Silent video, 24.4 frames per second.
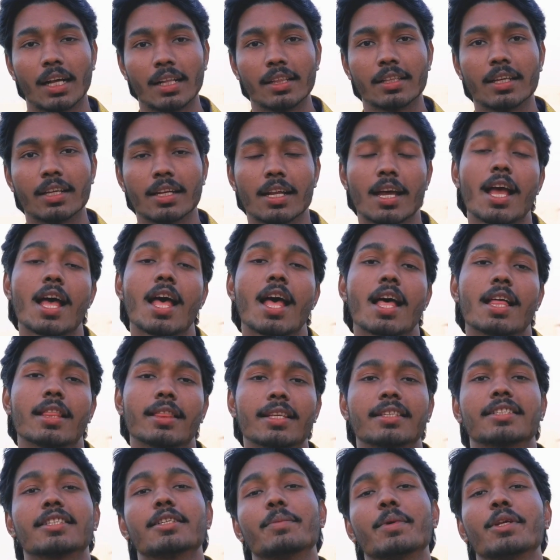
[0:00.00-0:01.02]
Until then,
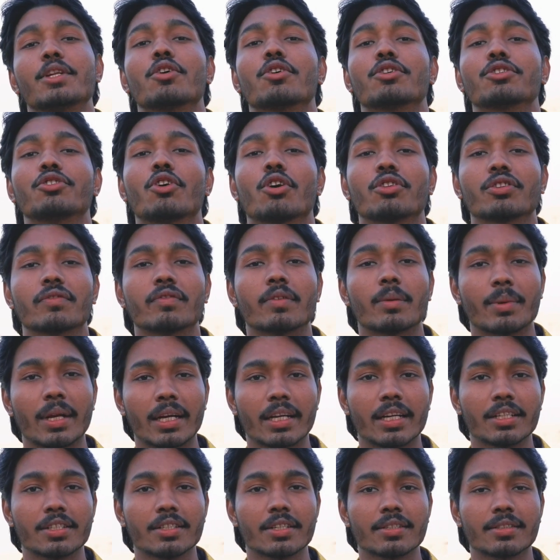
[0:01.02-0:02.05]
this has been host Jonathan from
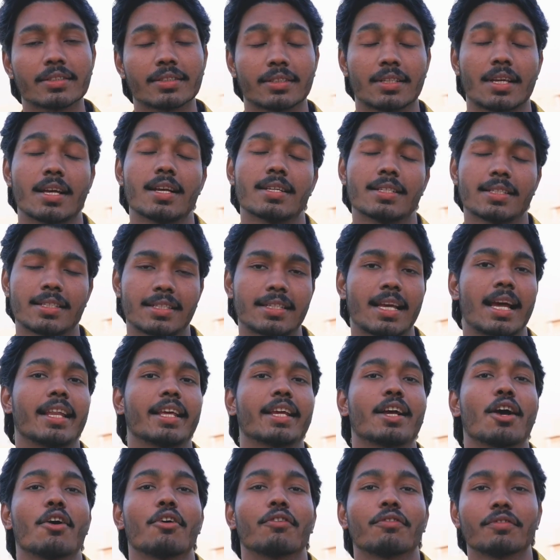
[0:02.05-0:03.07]
Tech Teachers,
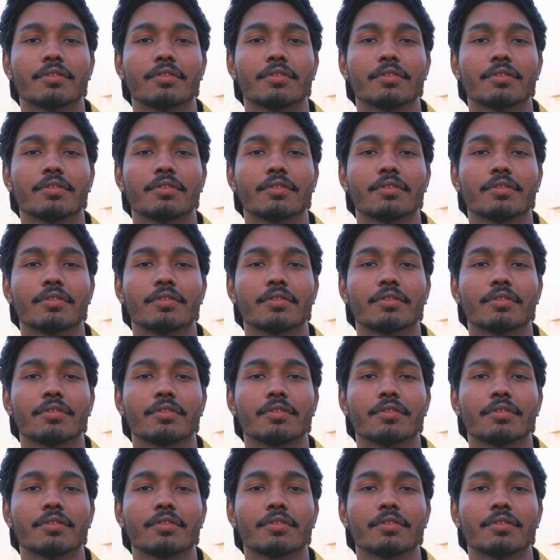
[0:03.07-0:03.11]
signing